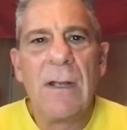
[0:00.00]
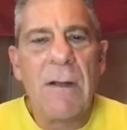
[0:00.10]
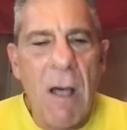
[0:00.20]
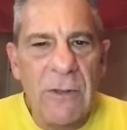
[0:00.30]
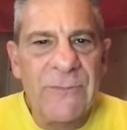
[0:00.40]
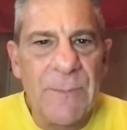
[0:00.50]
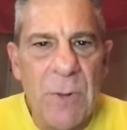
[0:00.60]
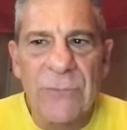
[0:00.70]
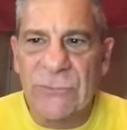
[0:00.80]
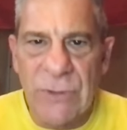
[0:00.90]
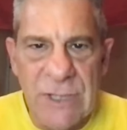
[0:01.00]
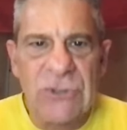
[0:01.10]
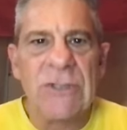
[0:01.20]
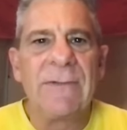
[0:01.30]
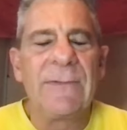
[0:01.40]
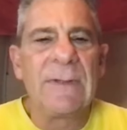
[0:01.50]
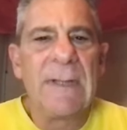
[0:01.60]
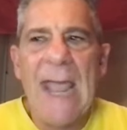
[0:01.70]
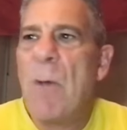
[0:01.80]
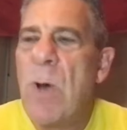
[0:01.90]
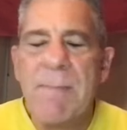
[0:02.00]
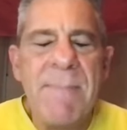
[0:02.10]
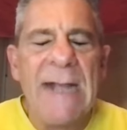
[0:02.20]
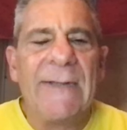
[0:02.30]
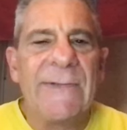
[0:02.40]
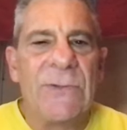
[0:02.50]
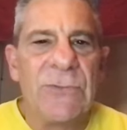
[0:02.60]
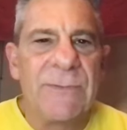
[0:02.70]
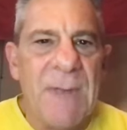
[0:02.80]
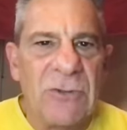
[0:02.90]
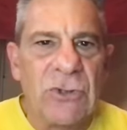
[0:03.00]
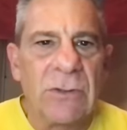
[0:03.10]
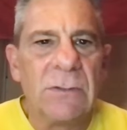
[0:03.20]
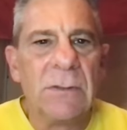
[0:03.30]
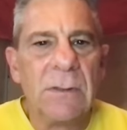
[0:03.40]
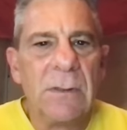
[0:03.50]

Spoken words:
college football's traditions and what makes it so special?